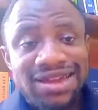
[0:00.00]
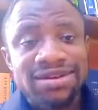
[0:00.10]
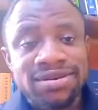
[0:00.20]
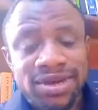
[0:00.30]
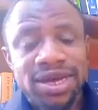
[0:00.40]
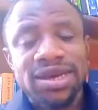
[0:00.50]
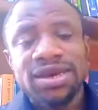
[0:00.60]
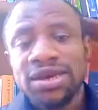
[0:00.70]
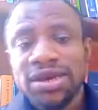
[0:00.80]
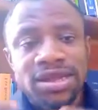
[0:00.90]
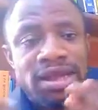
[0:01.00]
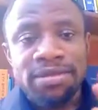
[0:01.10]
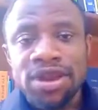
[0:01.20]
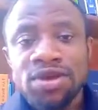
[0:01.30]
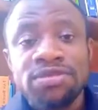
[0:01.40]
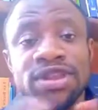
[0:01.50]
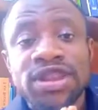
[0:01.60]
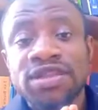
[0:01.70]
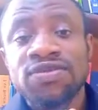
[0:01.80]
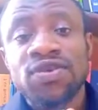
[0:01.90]
Okay, there may not be need
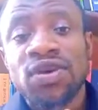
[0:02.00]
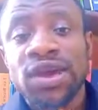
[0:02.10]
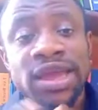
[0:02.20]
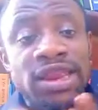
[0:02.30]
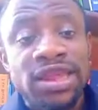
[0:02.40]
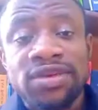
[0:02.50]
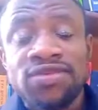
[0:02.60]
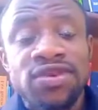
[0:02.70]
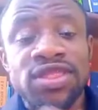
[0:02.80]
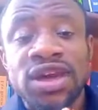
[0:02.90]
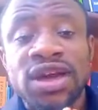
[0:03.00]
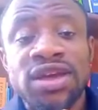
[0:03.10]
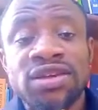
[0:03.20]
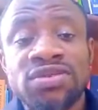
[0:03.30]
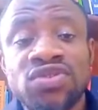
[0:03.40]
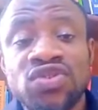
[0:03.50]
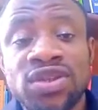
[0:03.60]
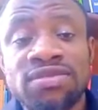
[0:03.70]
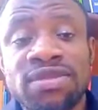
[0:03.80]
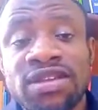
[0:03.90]
for any further,
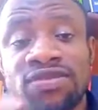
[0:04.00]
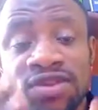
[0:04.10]
treatment for the